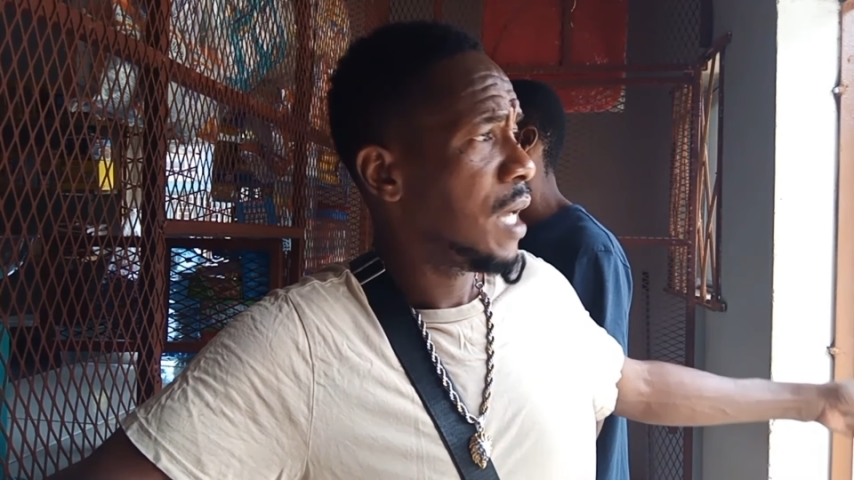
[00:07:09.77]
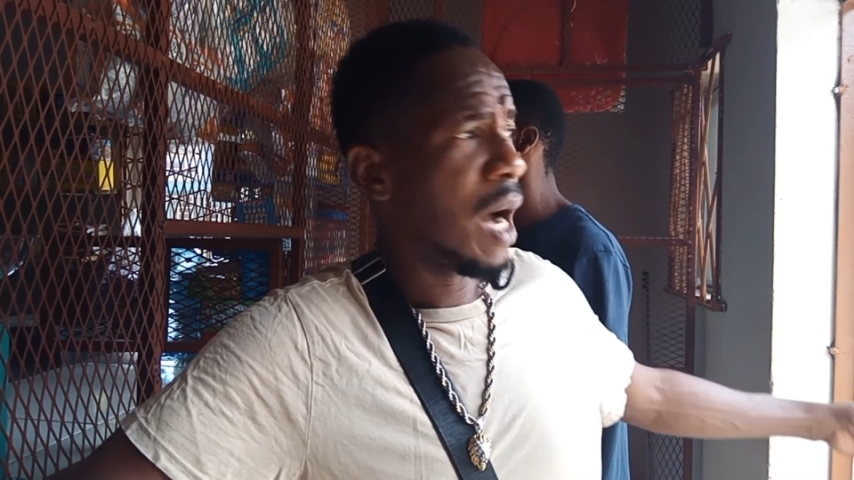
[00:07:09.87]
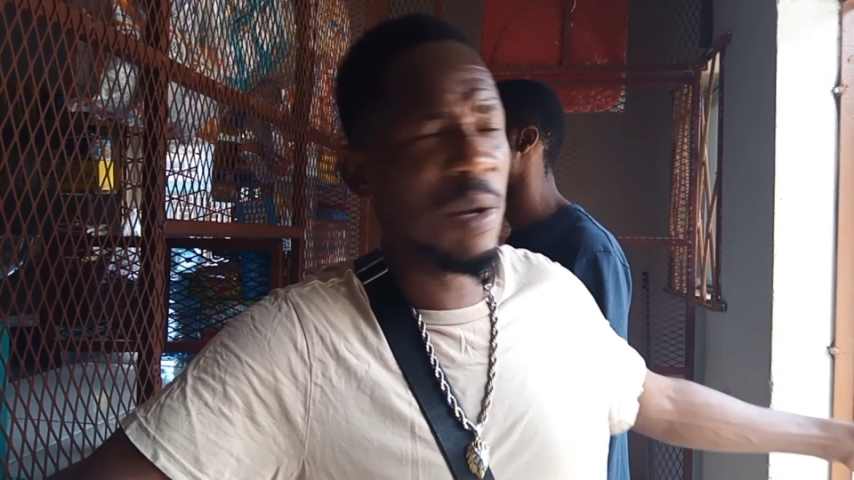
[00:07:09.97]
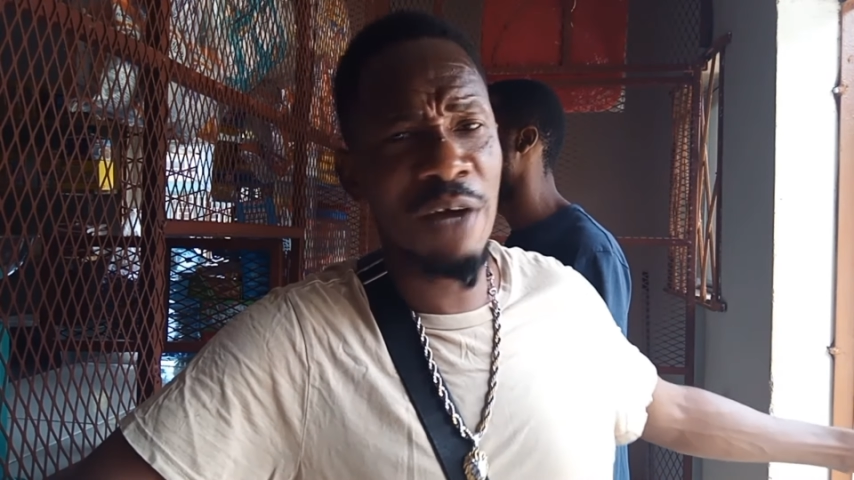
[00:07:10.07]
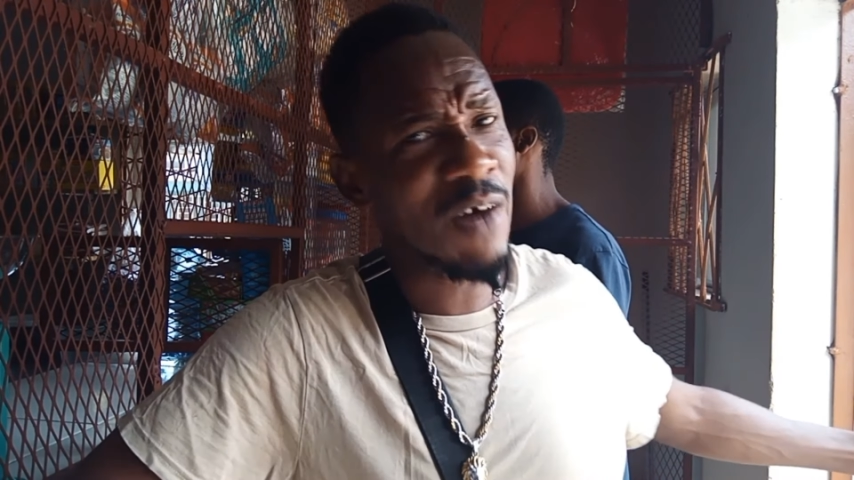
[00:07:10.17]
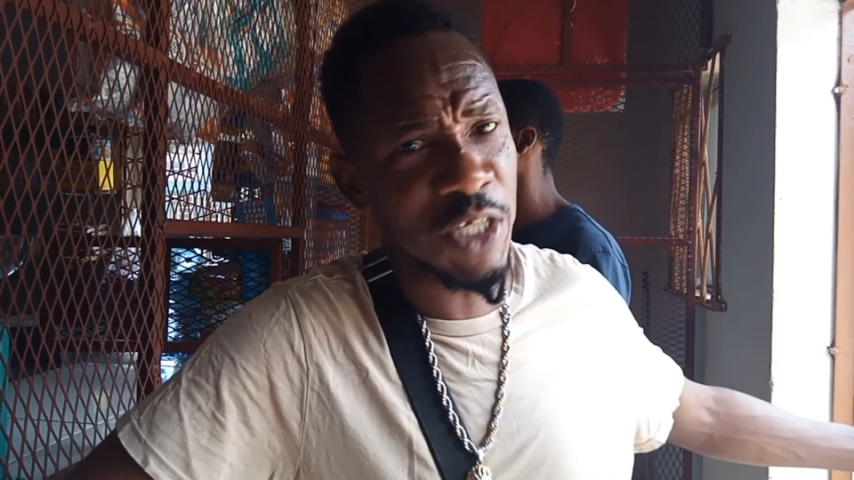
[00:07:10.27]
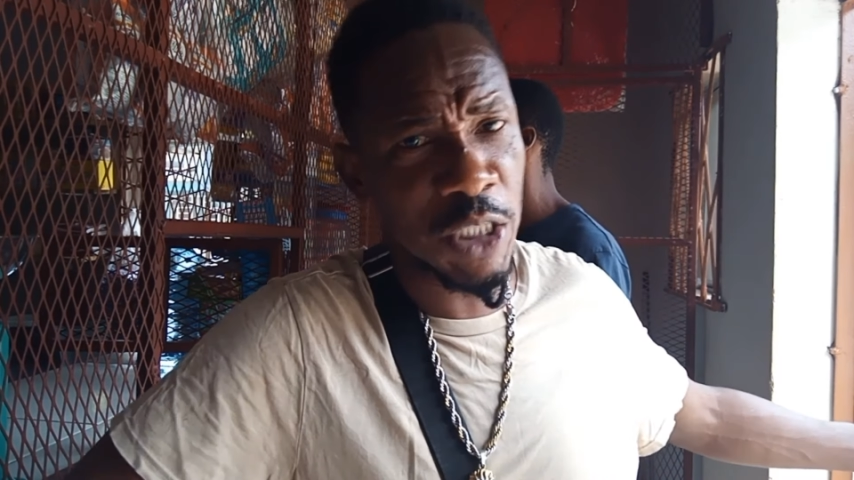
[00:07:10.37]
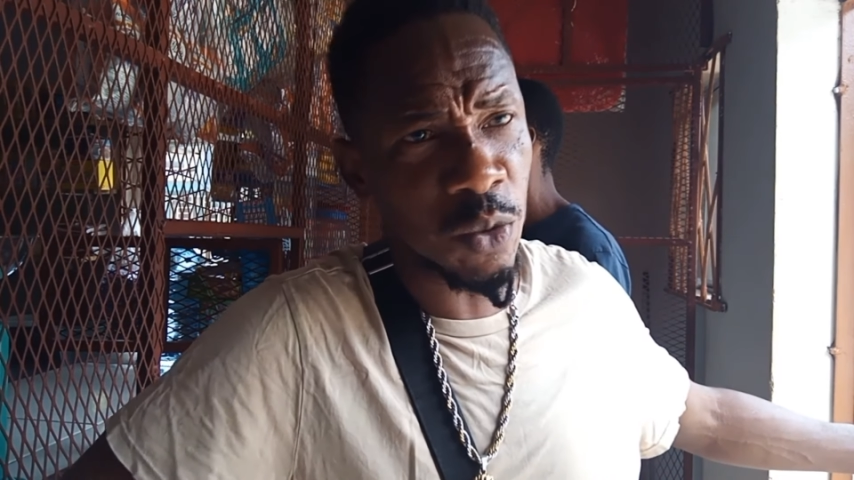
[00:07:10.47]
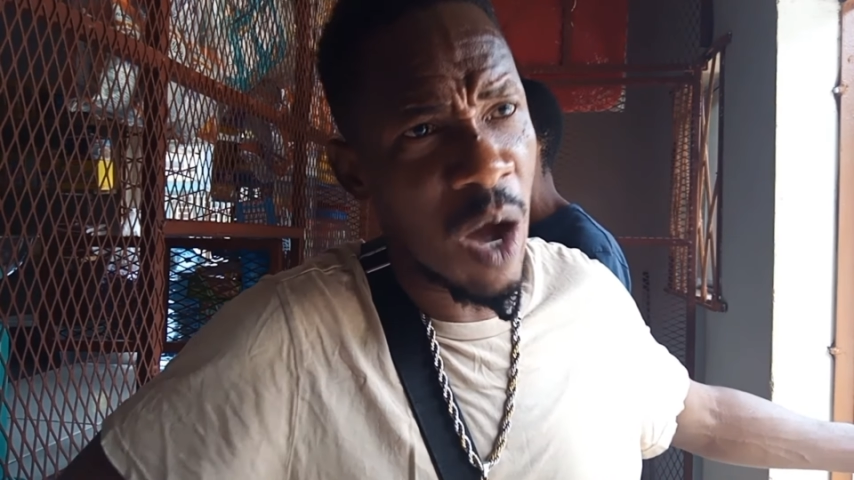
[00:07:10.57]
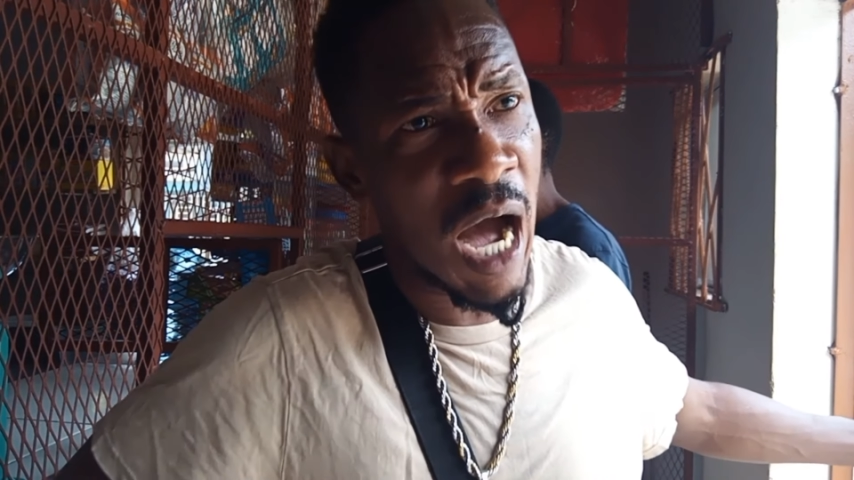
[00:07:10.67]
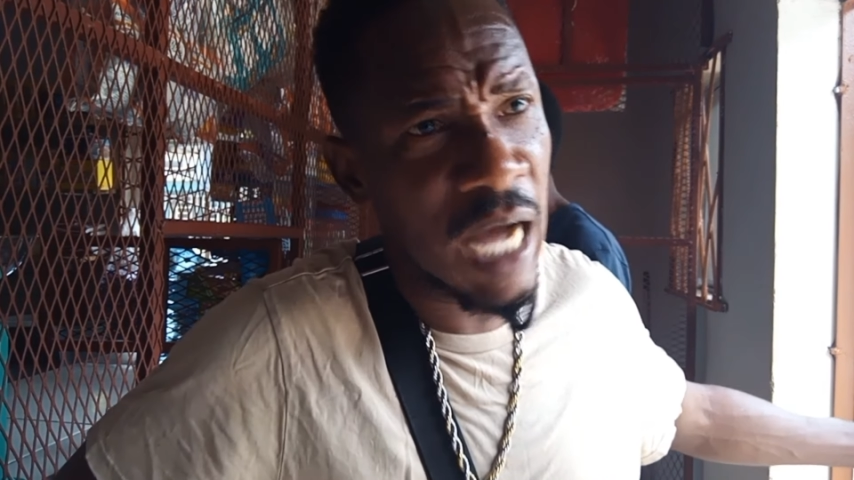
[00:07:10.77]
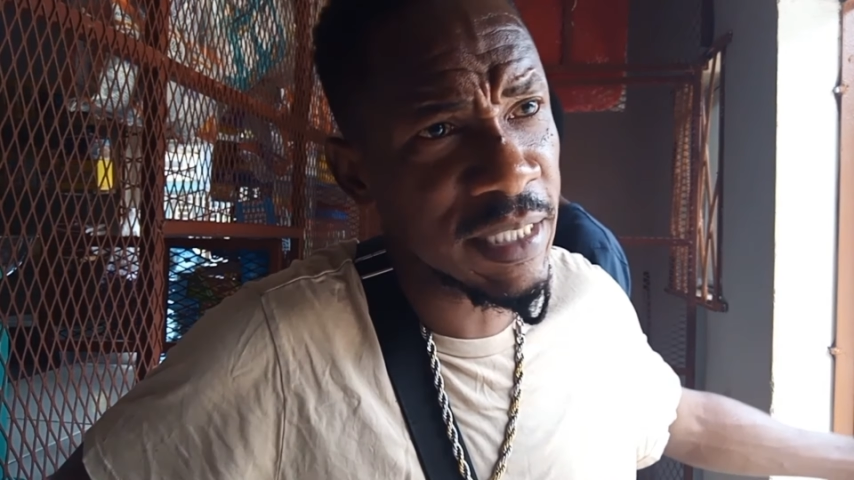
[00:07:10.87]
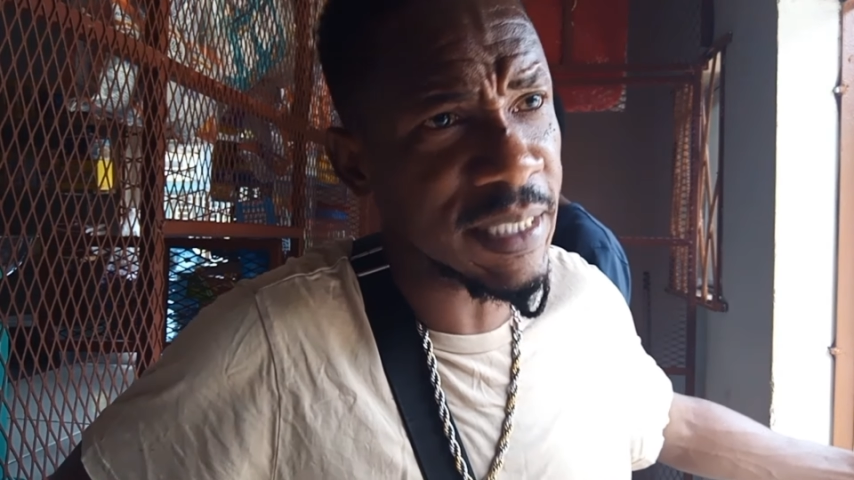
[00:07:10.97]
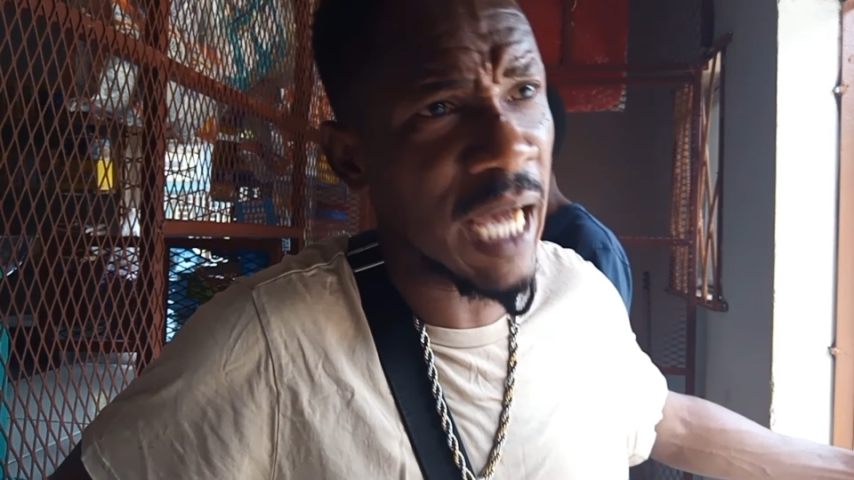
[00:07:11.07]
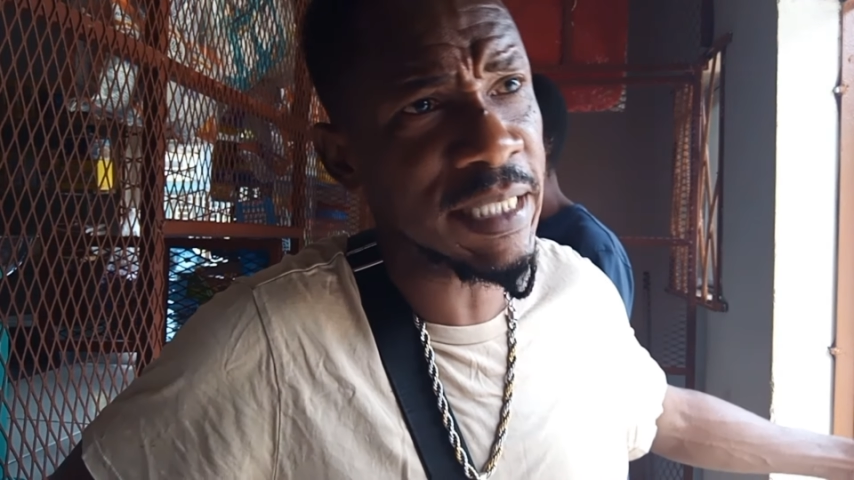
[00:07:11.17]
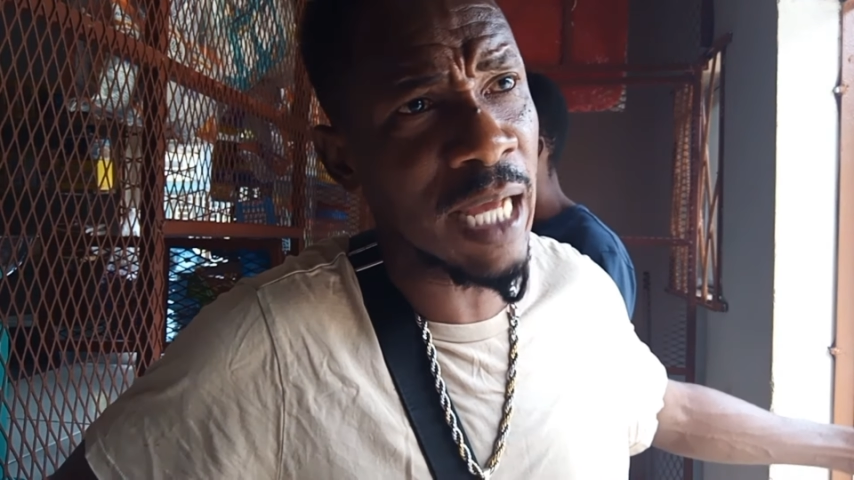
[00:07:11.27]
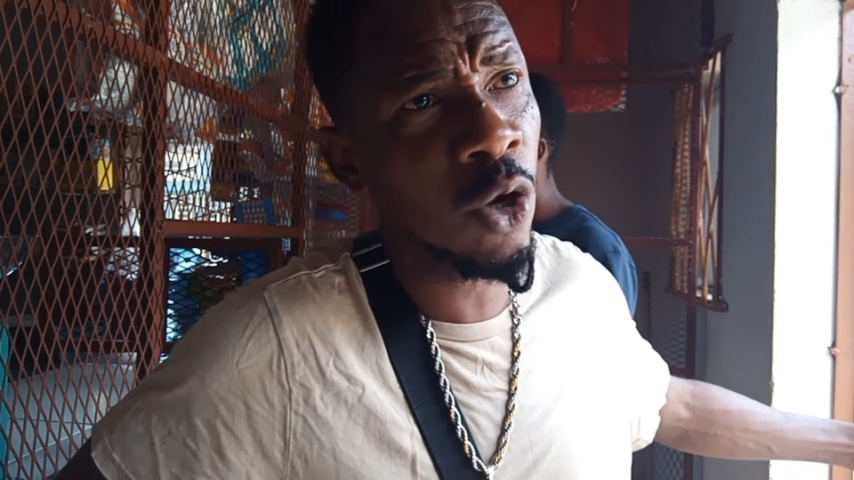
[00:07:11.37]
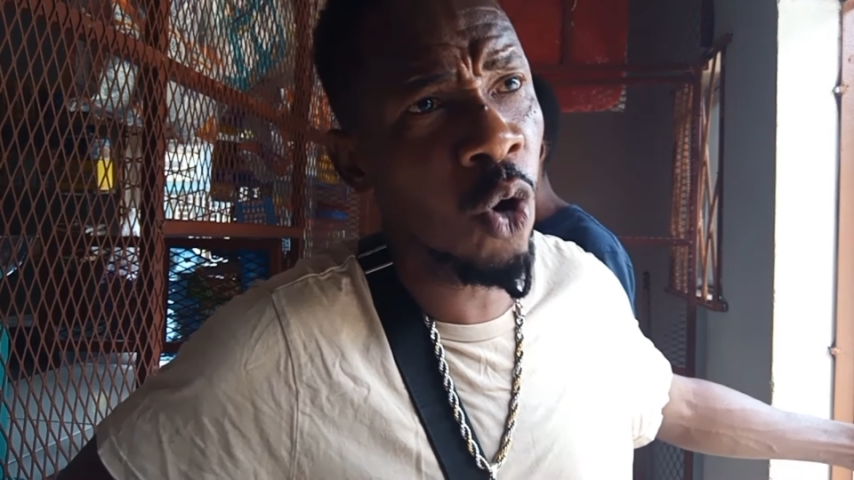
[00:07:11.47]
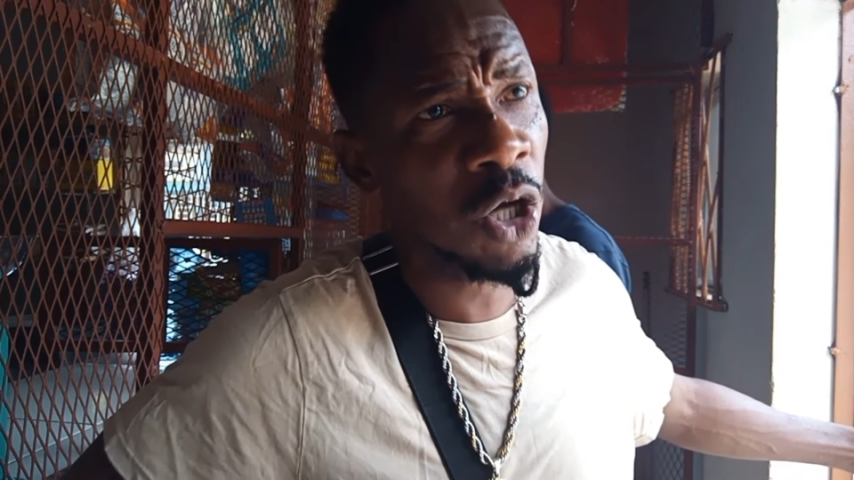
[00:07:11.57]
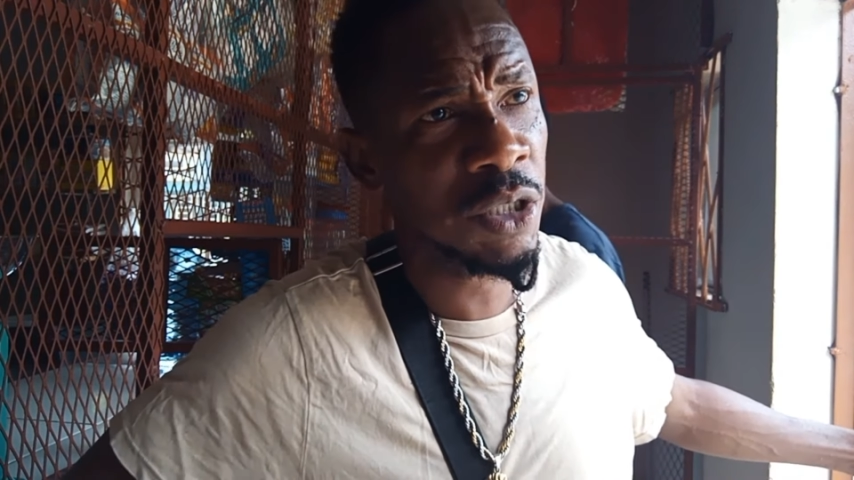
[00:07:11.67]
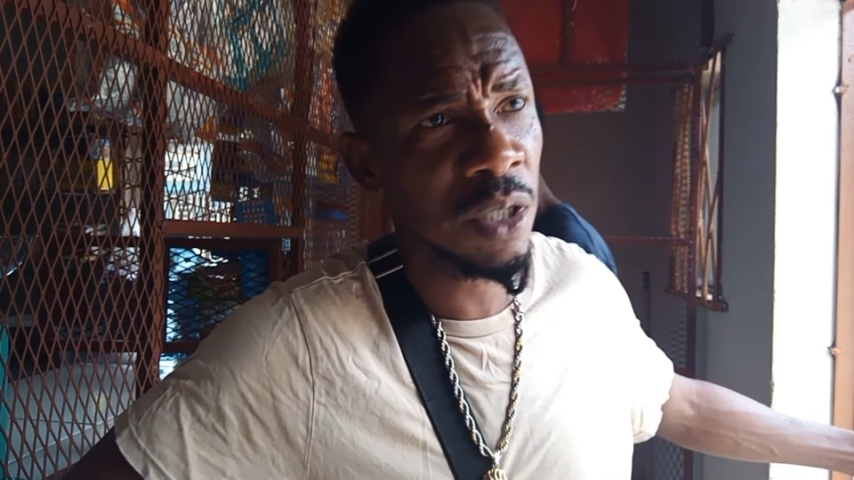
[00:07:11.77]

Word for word: I mean, never just want to answer it alone.